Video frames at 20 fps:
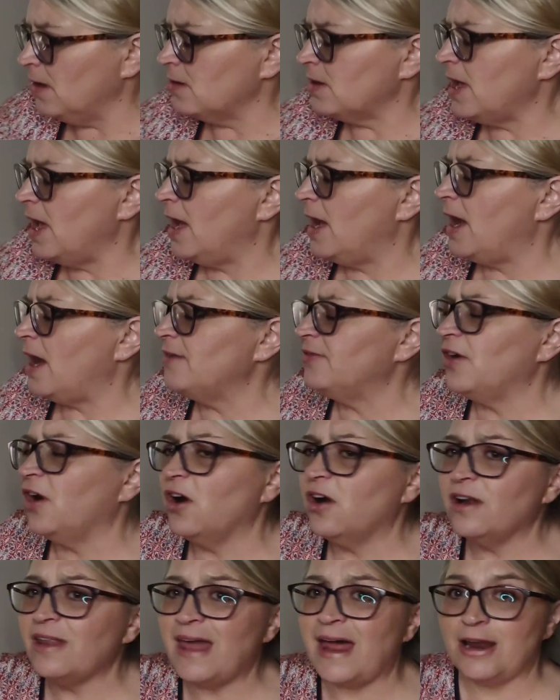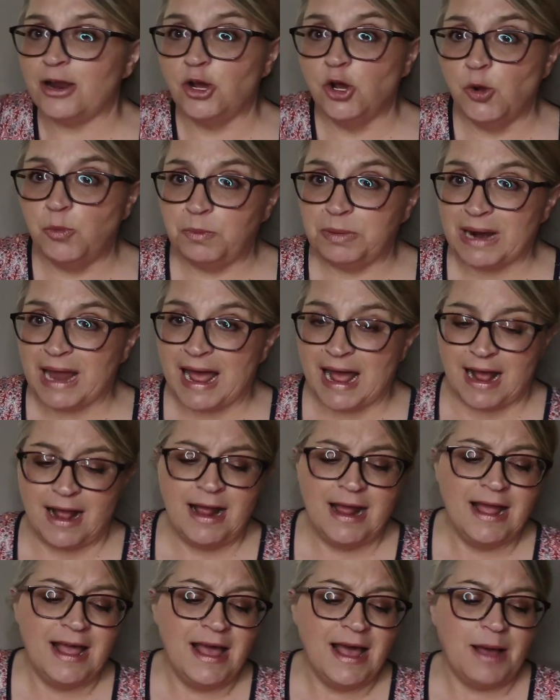Okay, I've heard a lot of
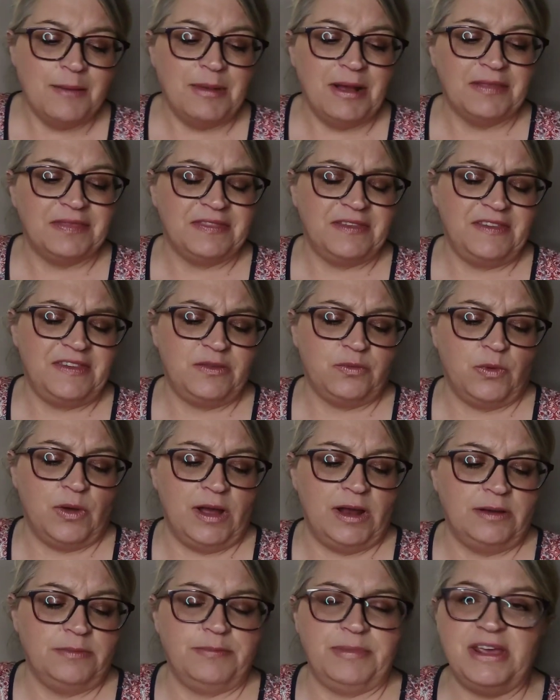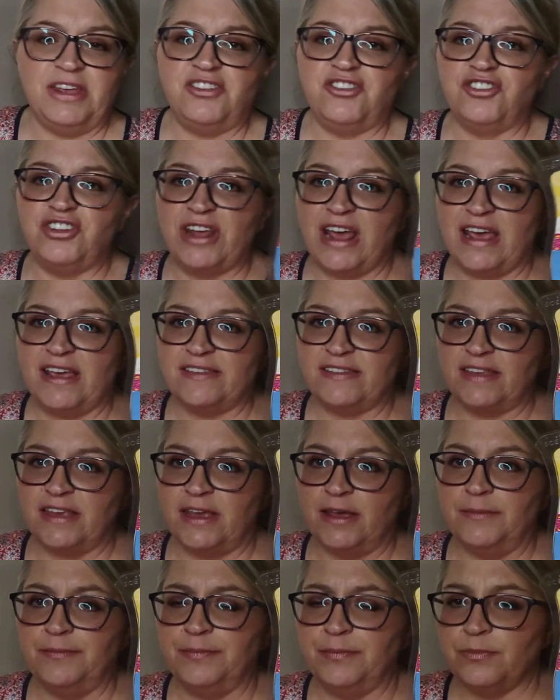hoopla about this one, Beach
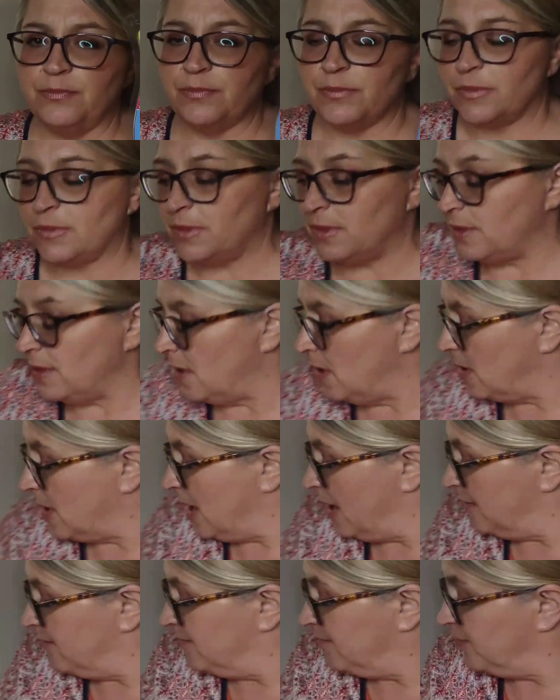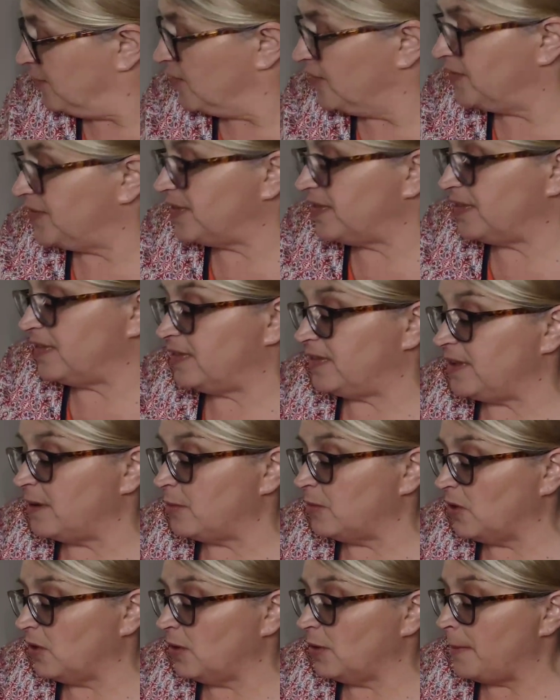Daisy. Okay, first,
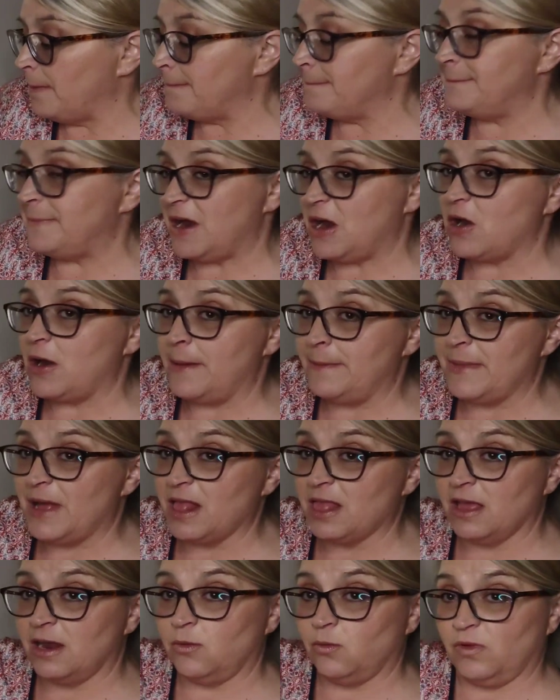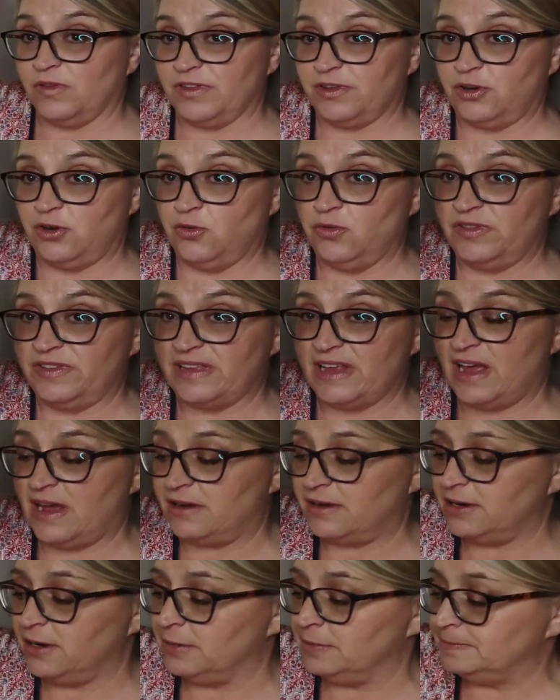Summer Berry Melon was a new
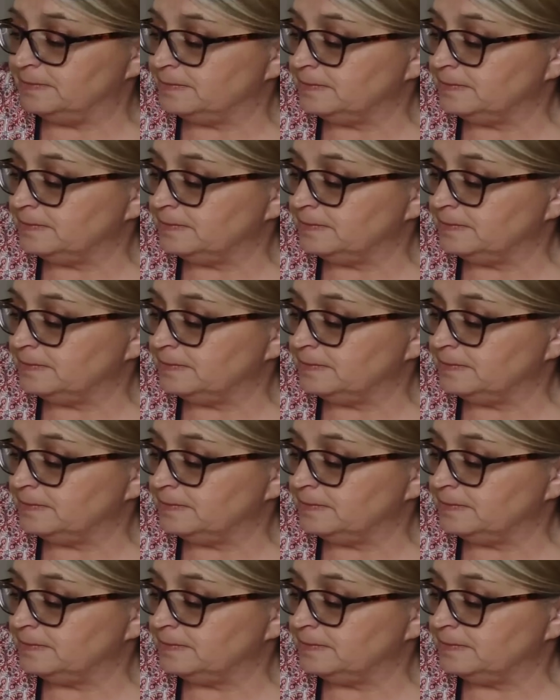scent.